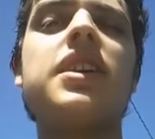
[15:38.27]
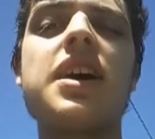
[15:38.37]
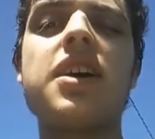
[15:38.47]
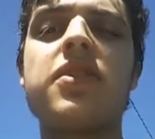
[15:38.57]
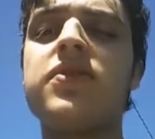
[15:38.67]

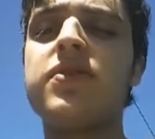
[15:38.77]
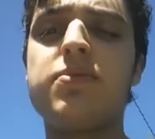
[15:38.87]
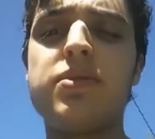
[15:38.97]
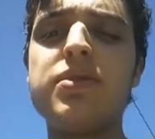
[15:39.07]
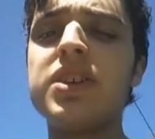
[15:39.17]
Now,
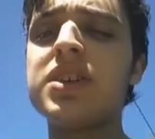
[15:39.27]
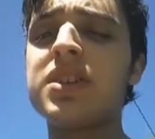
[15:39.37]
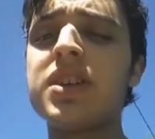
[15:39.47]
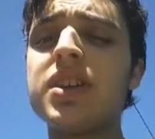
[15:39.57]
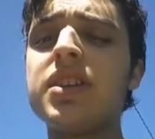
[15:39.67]
Revenge of the
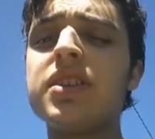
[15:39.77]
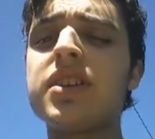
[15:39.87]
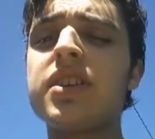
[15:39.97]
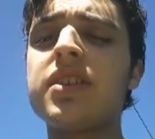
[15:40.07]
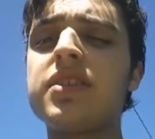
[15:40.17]
Sith
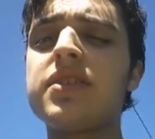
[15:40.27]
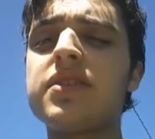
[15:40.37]
isn't,